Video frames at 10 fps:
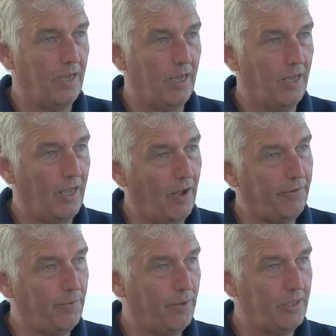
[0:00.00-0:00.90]

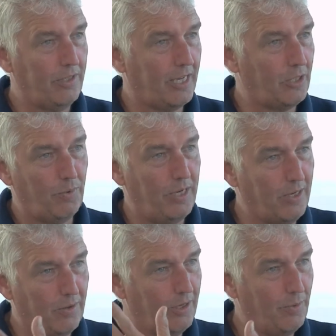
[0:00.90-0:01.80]
afterwards, next
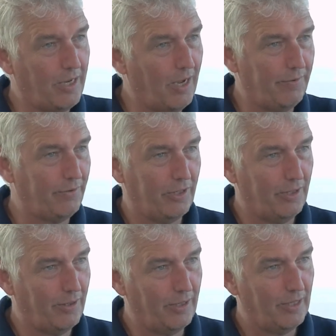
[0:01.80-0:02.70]
week or the week
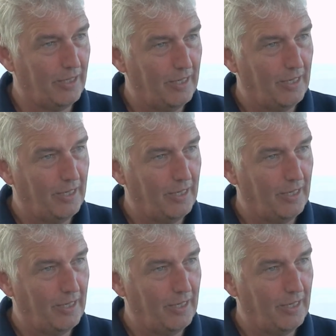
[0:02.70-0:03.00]
after? Or